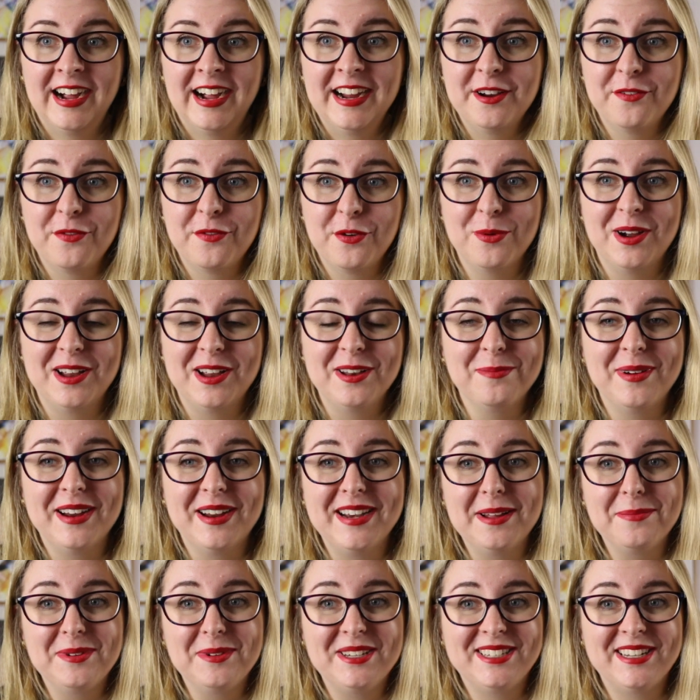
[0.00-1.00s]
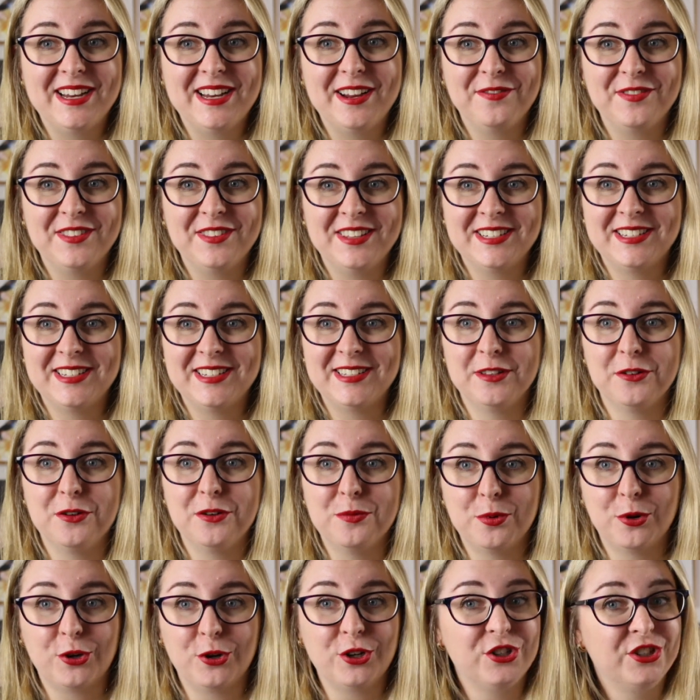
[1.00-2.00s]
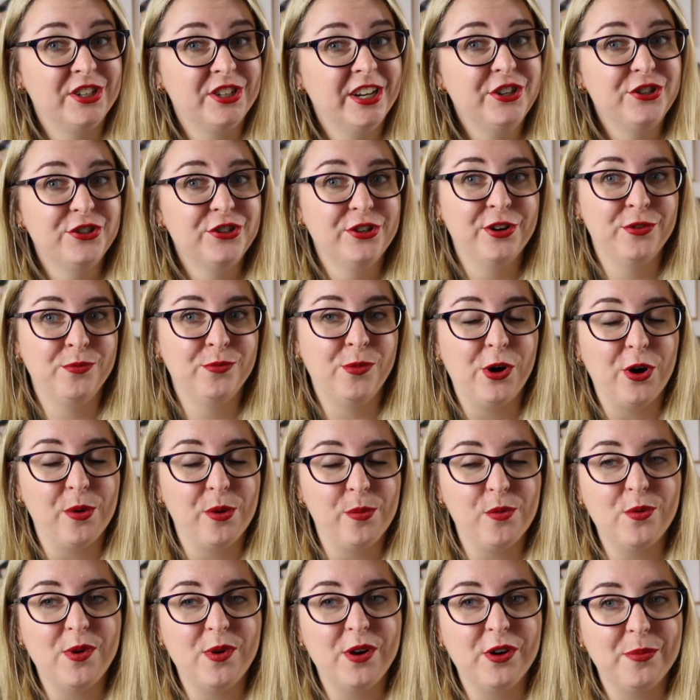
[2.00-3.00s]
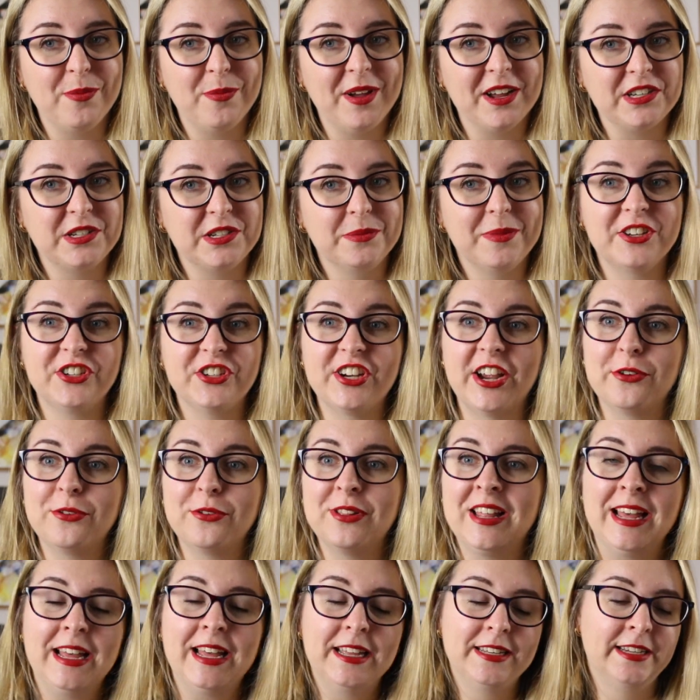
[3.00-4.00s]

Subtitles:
Hi everyone, my name is Steph, this is Little Bookish Teacher, and welcome or welcome back to my channel.